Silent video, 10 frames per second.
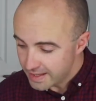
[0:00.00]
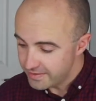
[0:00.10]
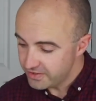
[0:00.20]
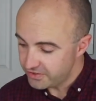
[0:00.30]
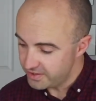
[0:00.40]

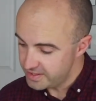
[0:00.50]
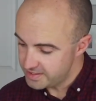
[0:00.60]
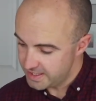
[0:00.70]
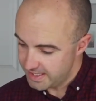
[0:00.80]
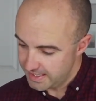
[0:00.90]
This
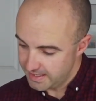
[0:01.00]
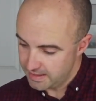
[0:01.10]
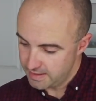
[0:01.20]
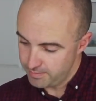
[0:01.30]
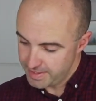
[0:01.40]
is
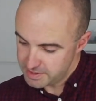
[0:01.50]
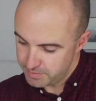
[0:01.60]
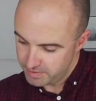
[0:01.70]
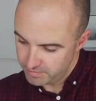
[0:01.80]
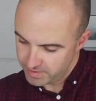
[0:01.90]
a
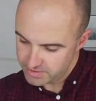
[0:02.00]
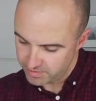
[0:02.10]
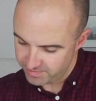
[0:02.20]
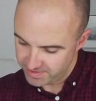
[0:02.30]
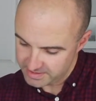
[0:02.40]
basement
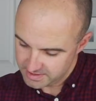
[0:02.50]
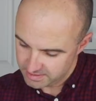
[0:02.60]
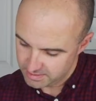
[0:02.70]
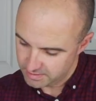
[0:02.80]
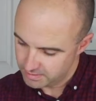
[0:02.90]
retrofit
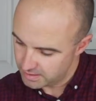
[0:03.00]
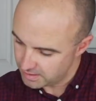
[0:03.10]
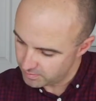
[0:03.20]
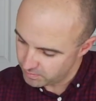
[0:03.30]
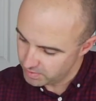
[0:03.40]
that
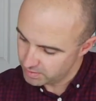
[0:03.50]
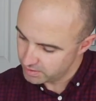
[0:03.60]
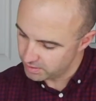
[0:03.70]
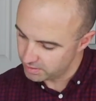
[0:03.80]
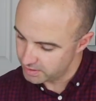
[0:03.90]
I'm
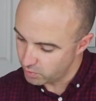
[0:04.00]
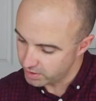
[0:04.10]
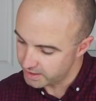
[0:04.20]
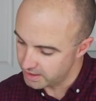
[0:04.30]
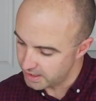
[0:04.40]
currently
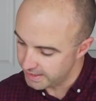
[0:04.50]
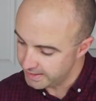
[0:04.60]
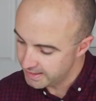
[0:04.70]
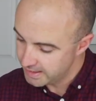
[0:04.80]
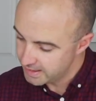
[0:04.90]
working on